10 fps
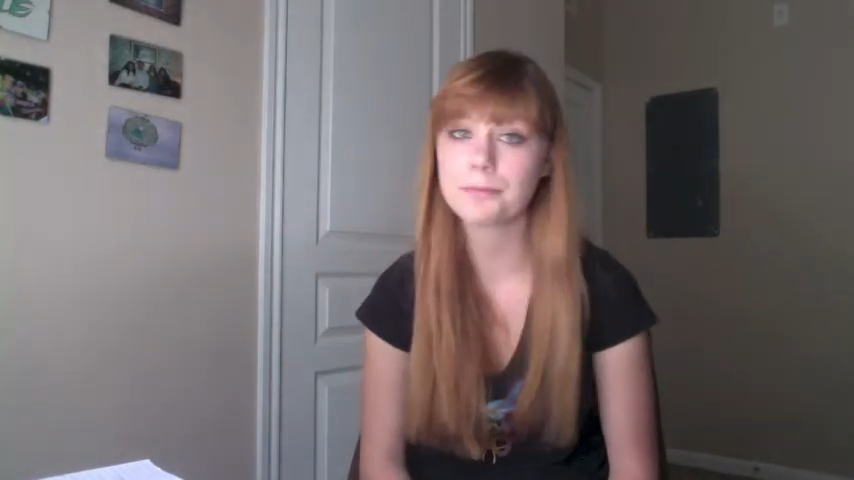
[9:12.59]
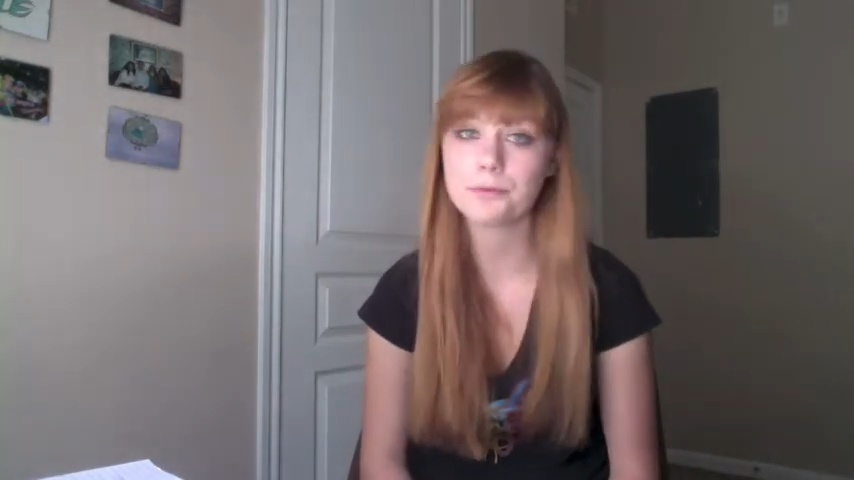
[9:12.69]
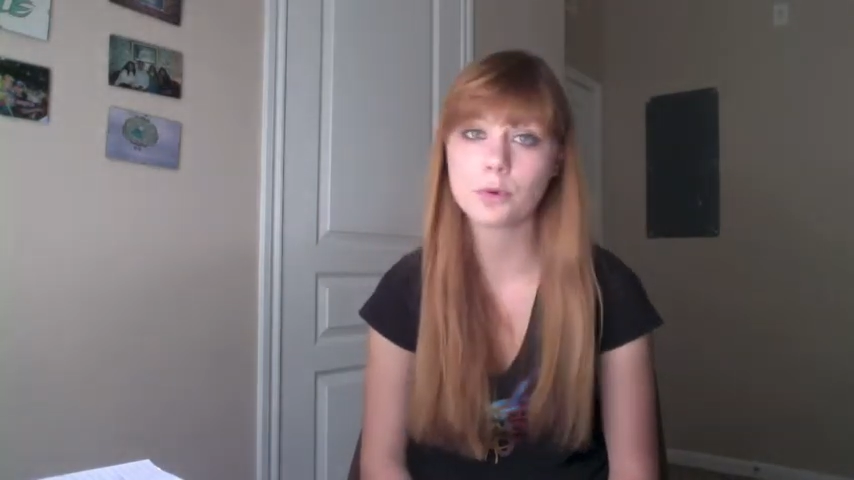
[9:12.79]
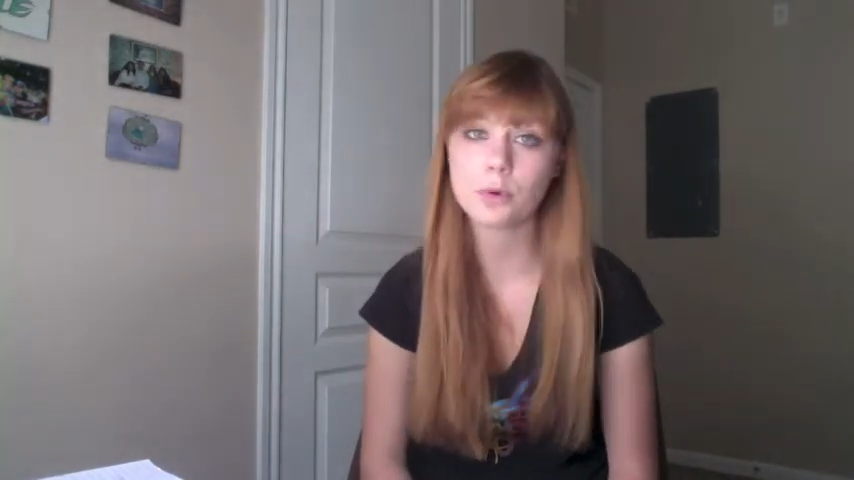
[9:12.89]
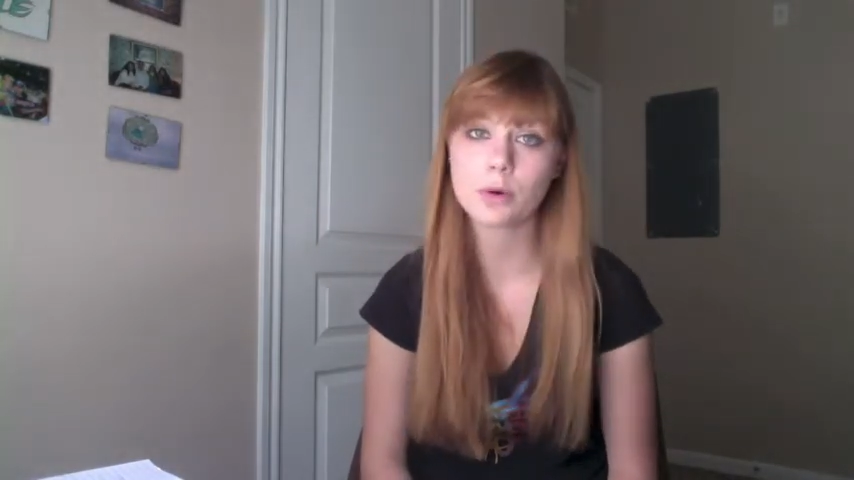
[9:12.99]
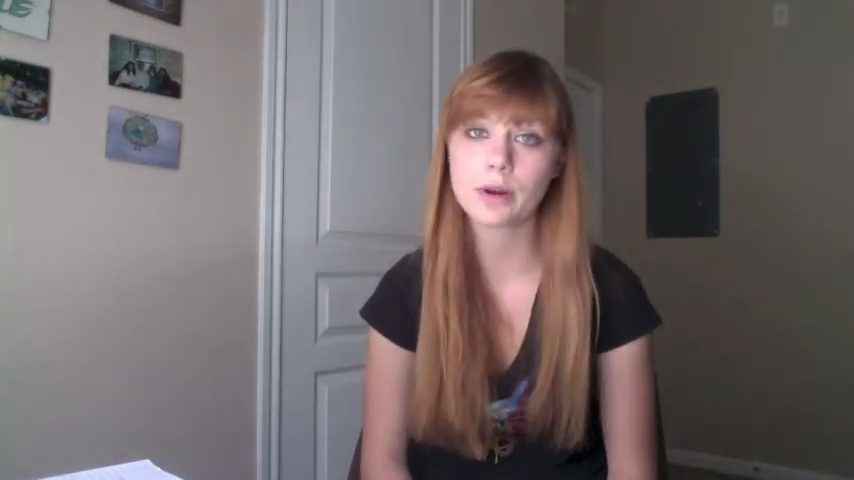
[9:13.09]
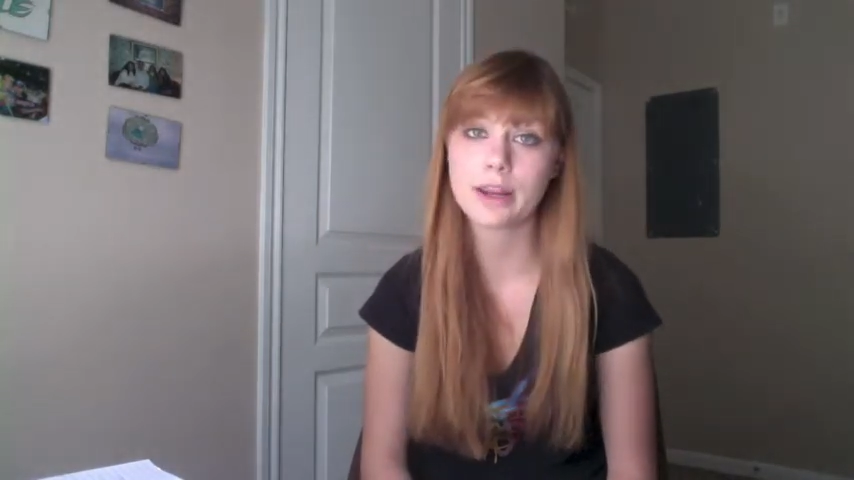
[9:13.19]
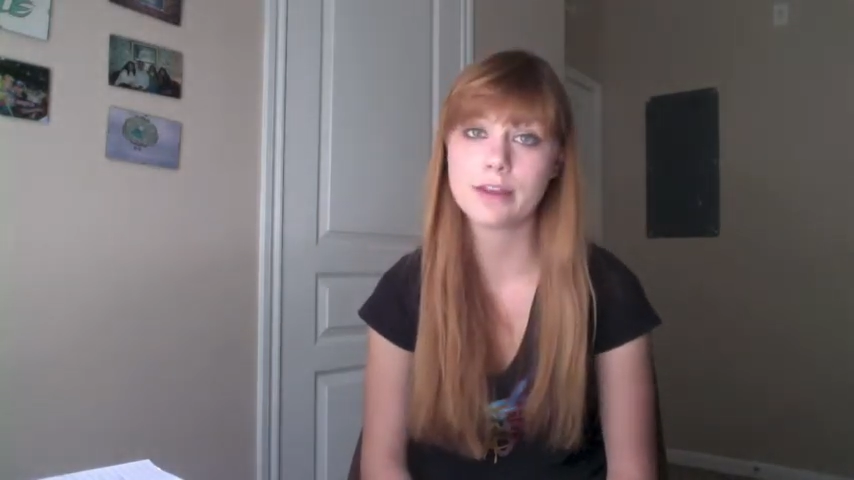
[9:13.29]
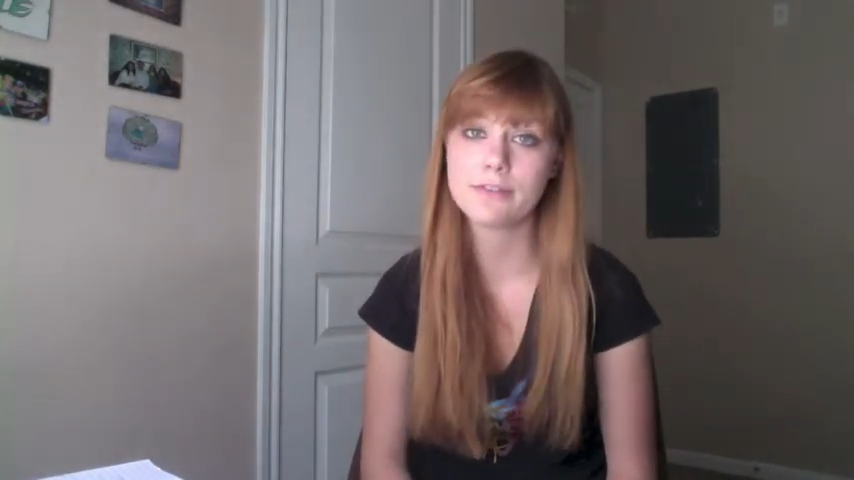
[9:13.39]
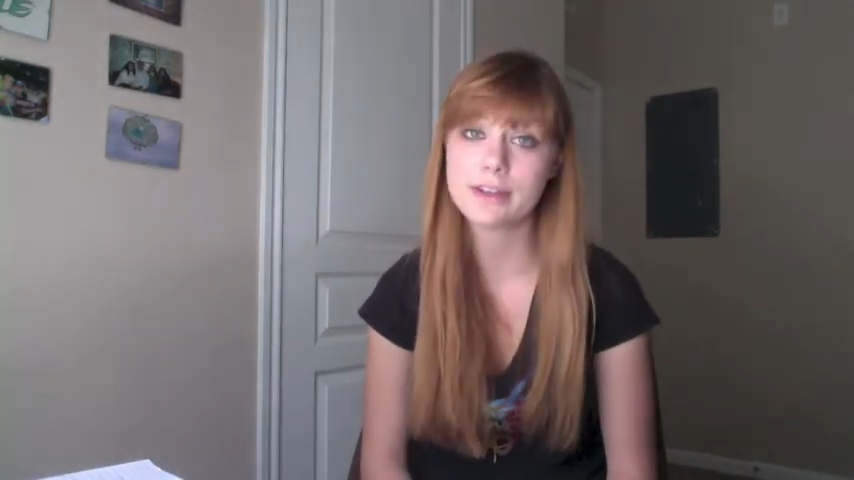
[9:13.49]
for
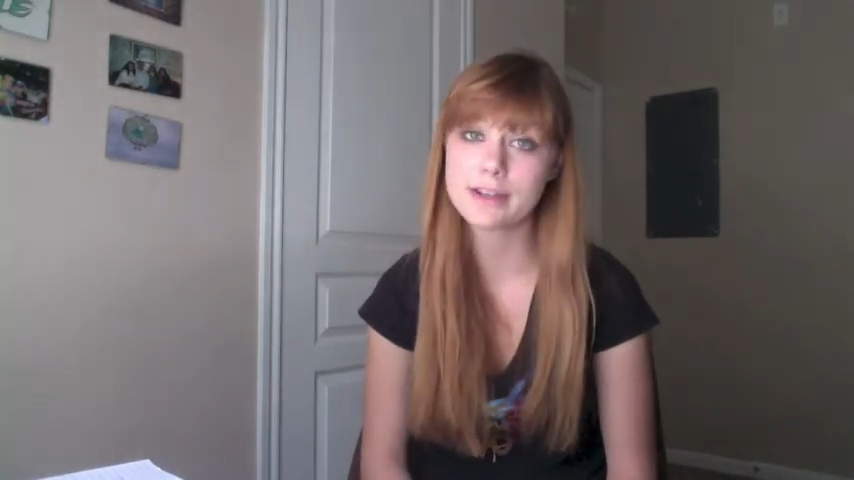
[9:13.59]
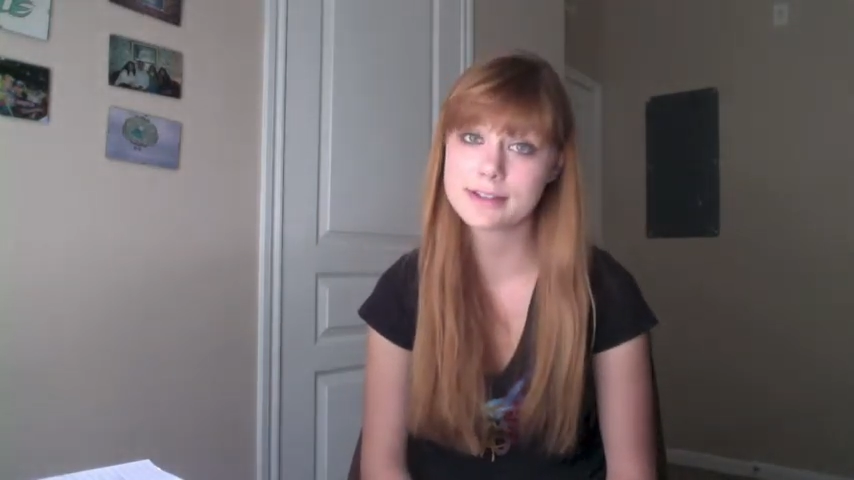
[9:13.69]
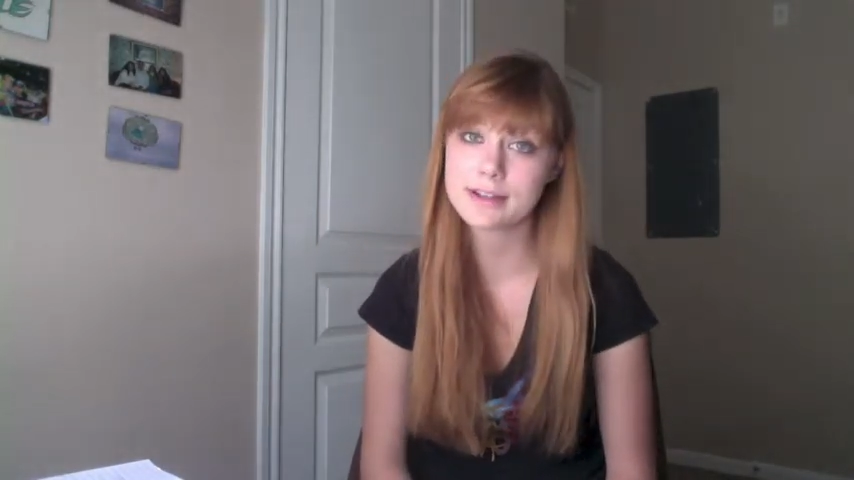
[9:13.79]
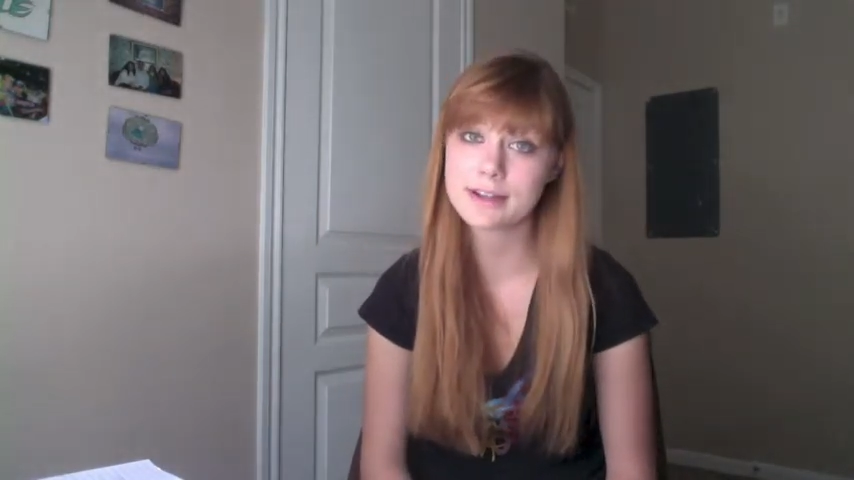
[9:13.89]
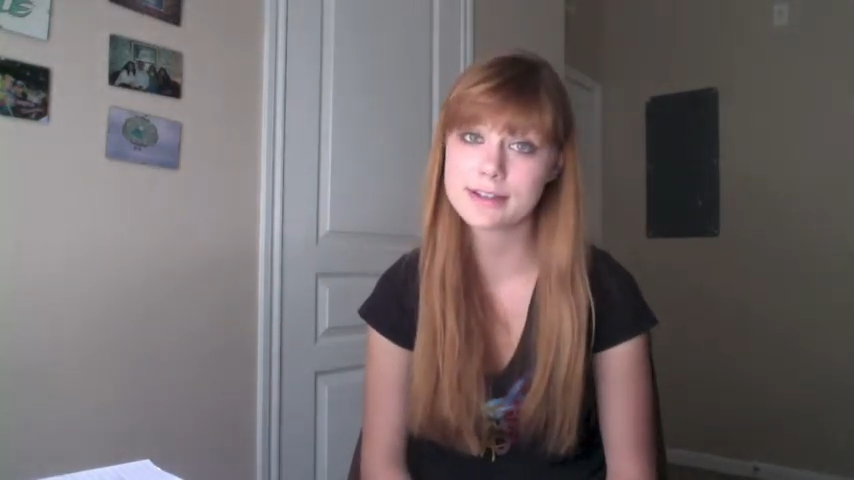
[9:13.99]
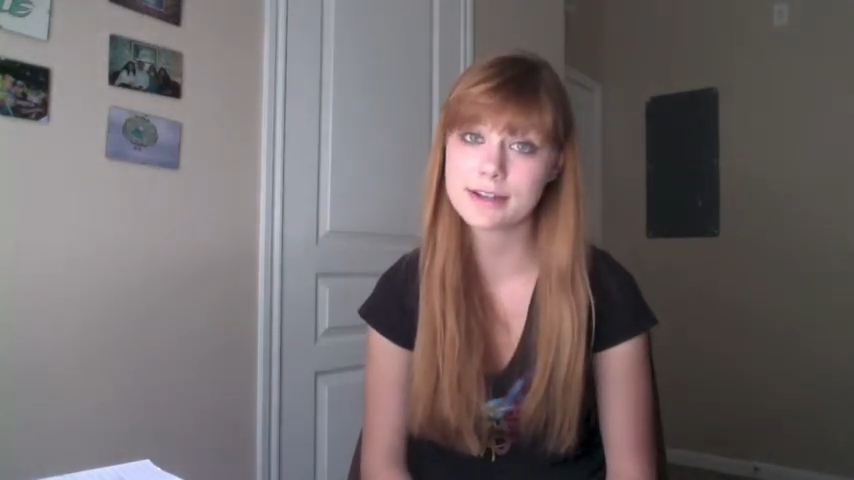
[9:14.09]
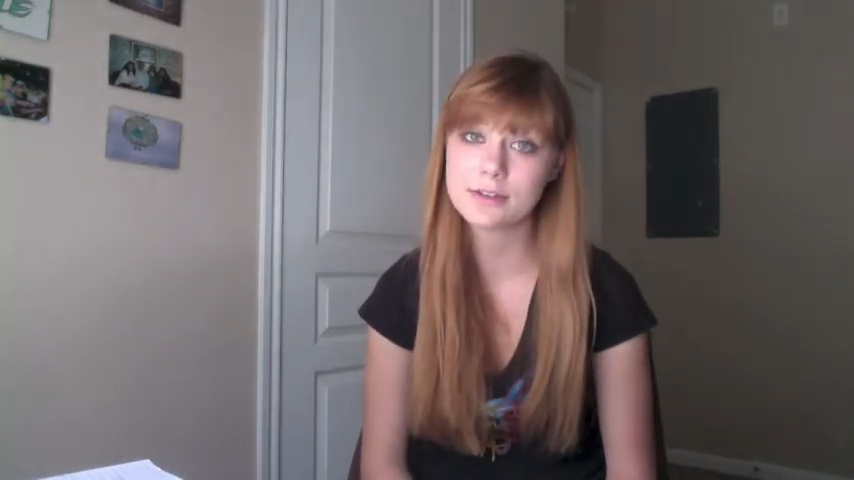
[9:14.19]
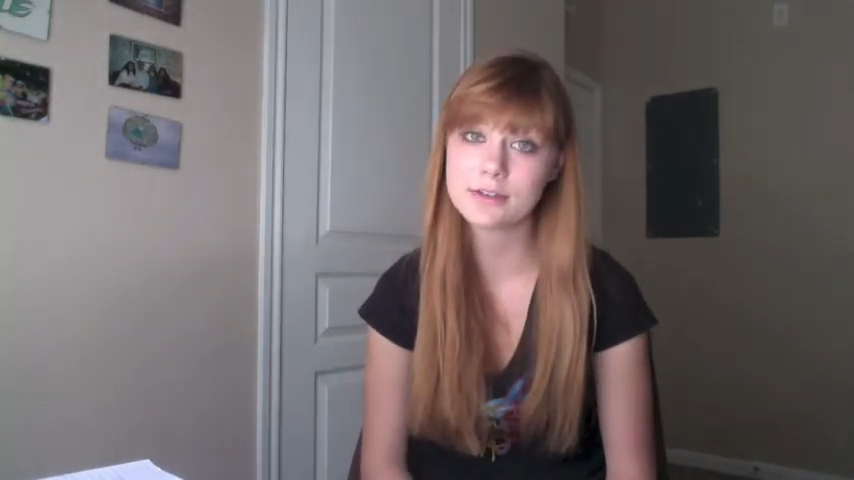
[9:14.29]
a fitness class now,